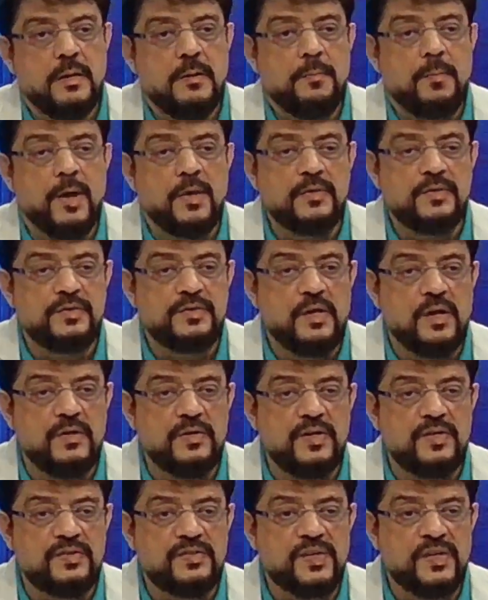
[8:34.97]
Pakistan
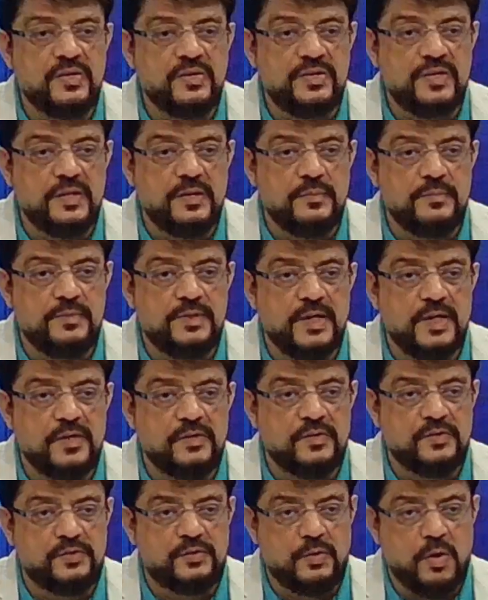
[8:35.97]
has condemned in
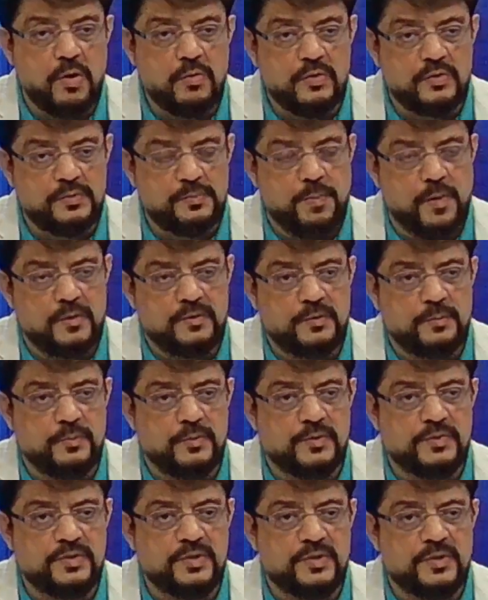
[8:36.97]
the strongest possible
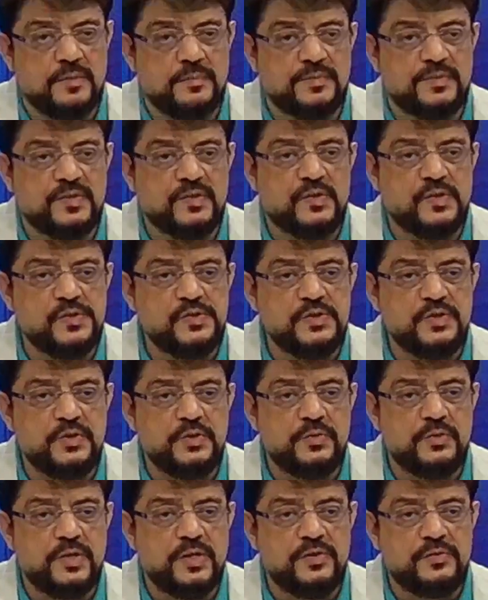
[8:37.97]
terms the
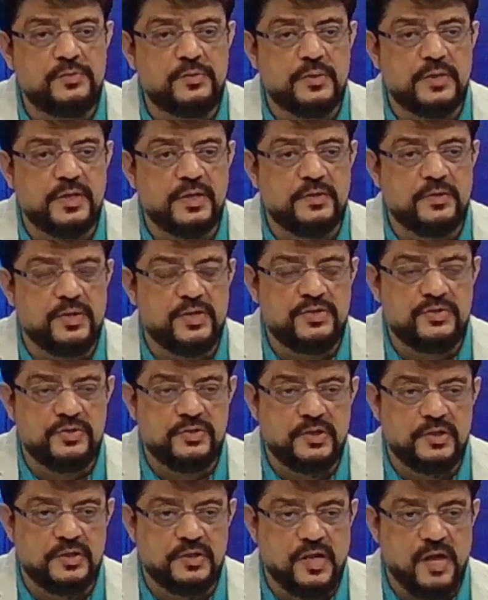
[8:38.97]
continued Israeli aggression
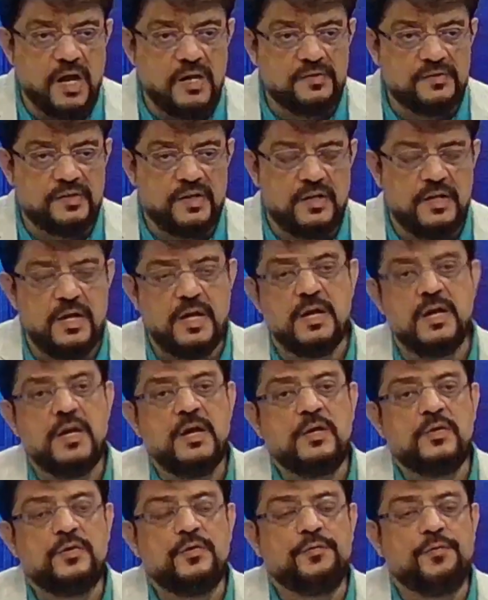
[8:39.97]
in Gaza.
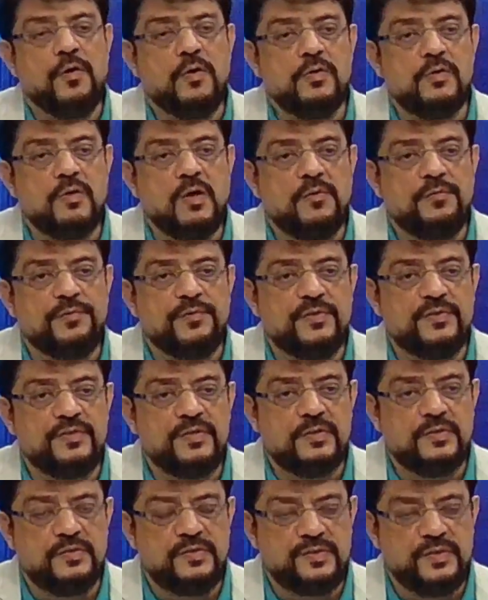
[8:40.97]
The Foreign Office
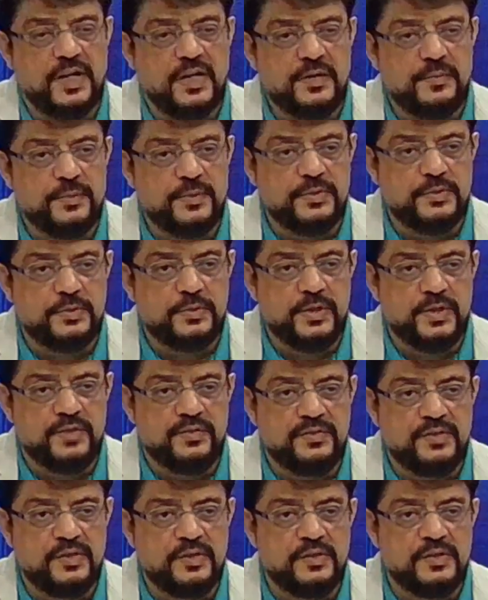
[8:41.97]
in a statement today
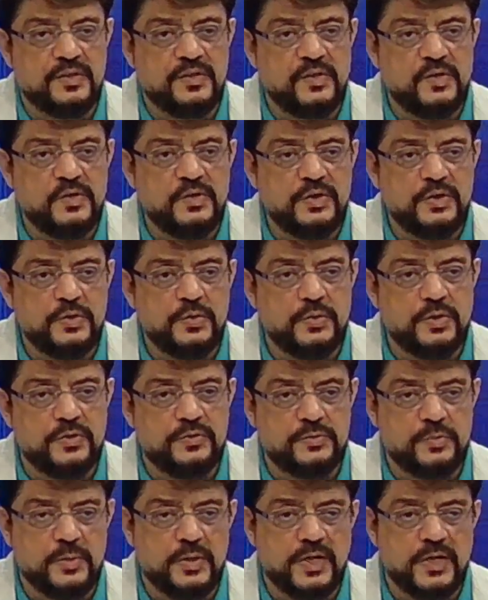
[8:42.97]
said the continued
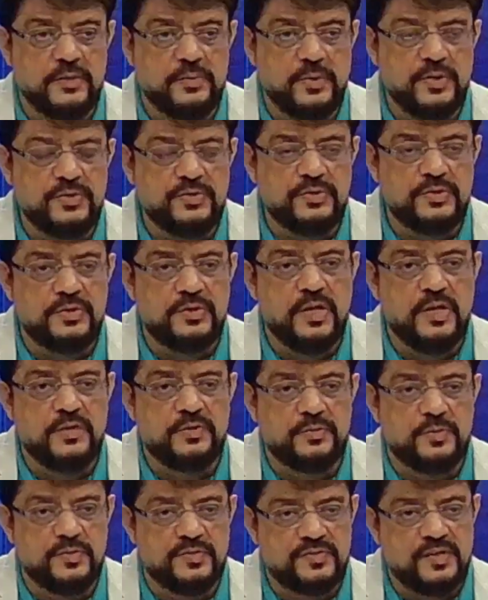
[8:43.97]
Israeli aggression
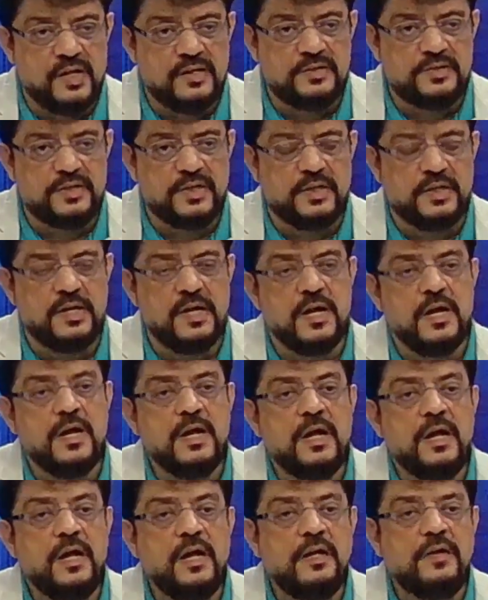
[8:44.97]
is resulting
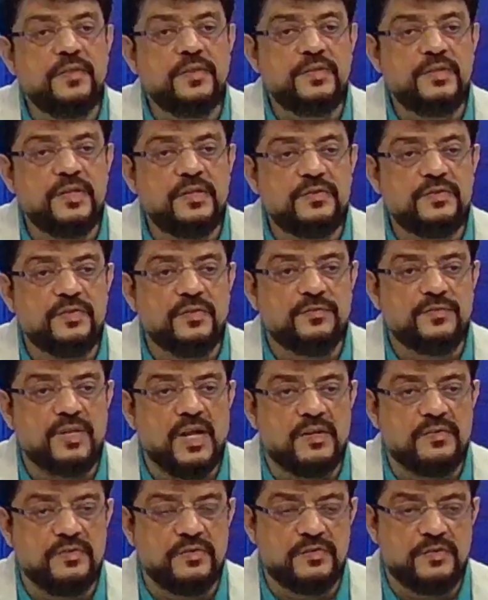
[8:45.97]
in the deaths of
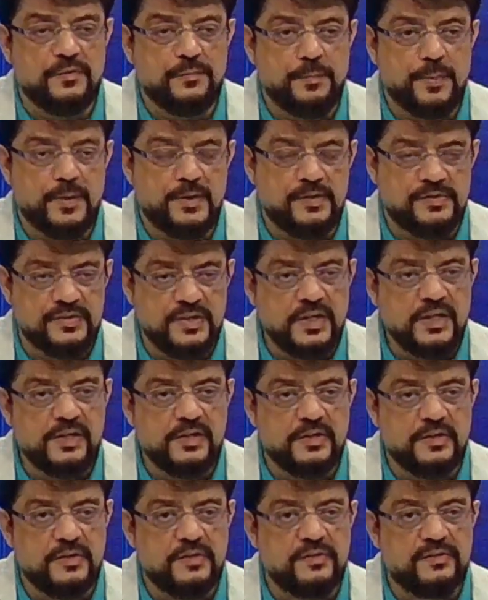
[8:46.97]
dozens of
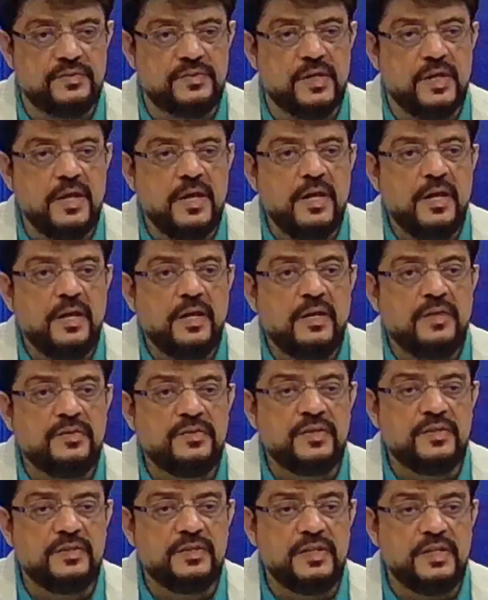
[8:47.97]
Palestinians. It
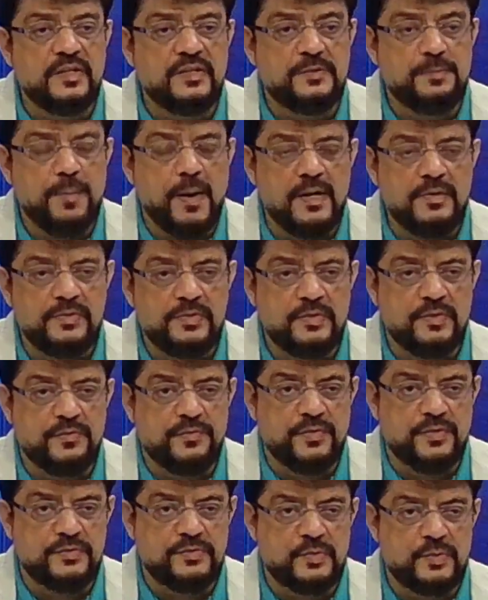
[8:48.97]
said the expansion of
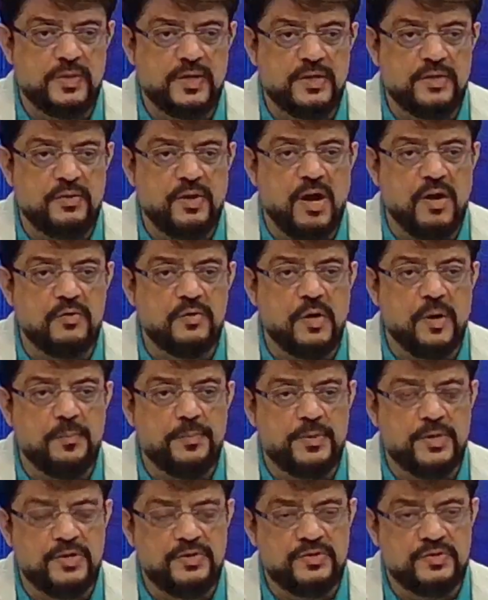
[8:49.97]
Israeli ground
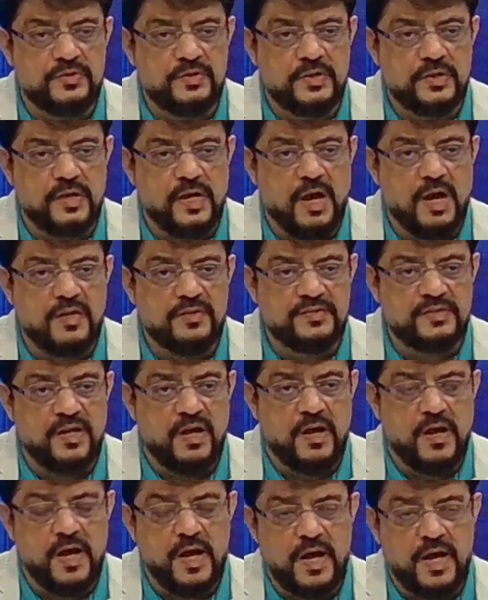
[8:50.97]
operations in
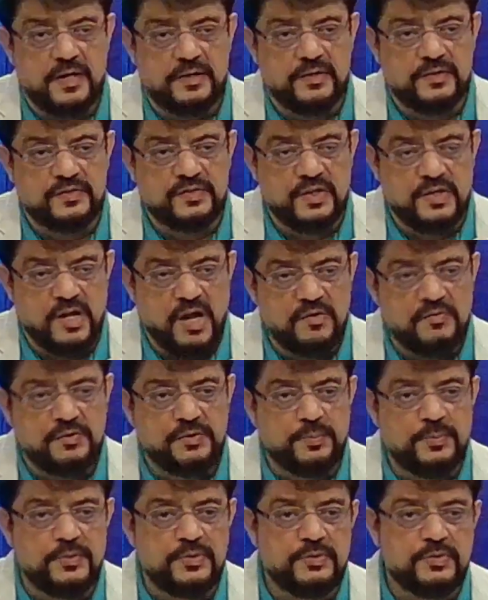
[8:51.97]
Gaza and its
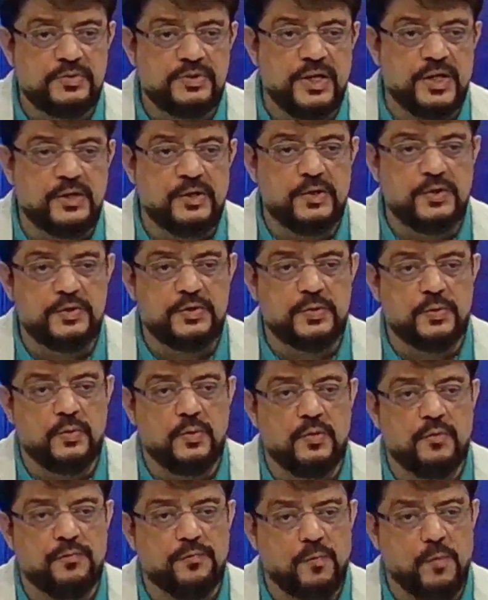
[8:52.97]
announcement to take control
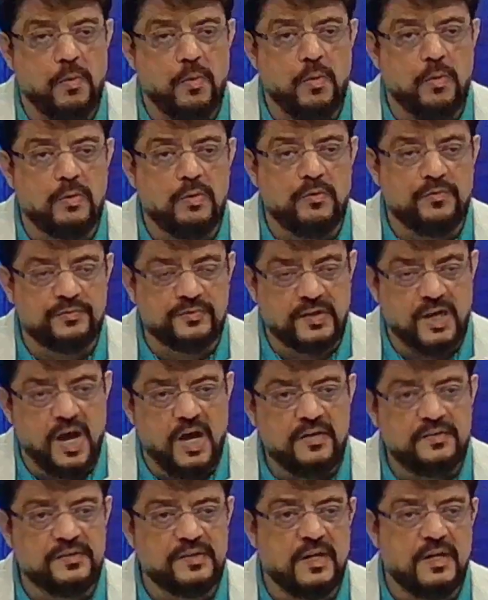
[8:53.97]
of all of
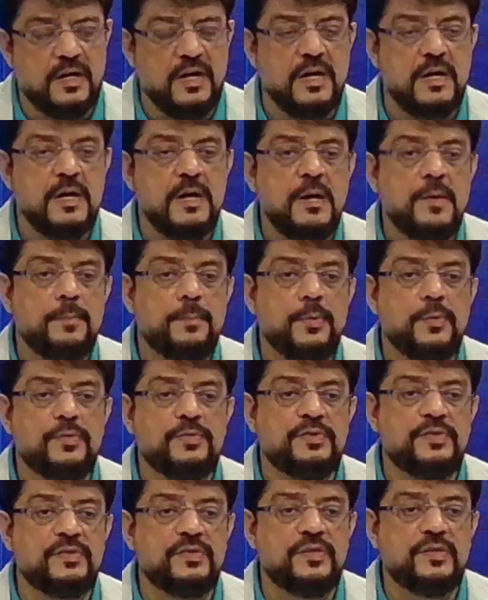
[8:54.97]
Gaza
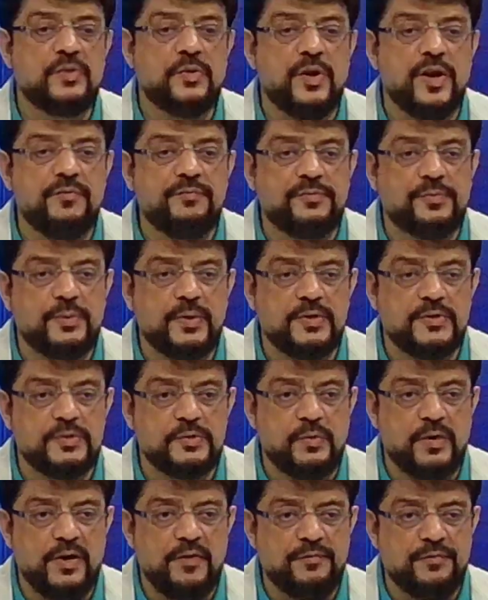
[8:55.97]
poses a grave threat
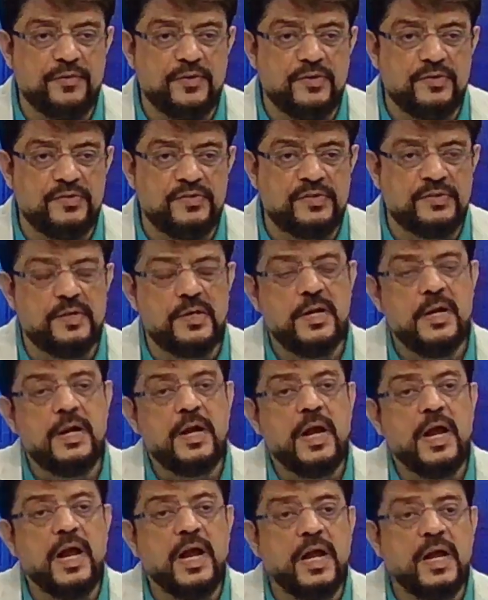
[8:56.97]
to efforts
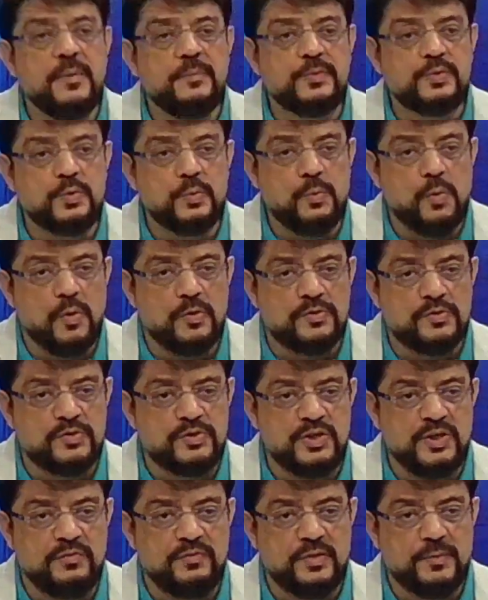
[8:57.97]
aimed towards
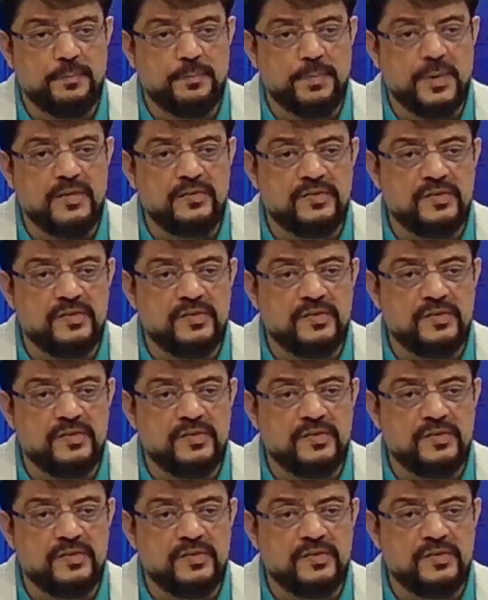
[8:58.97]
achieving peace and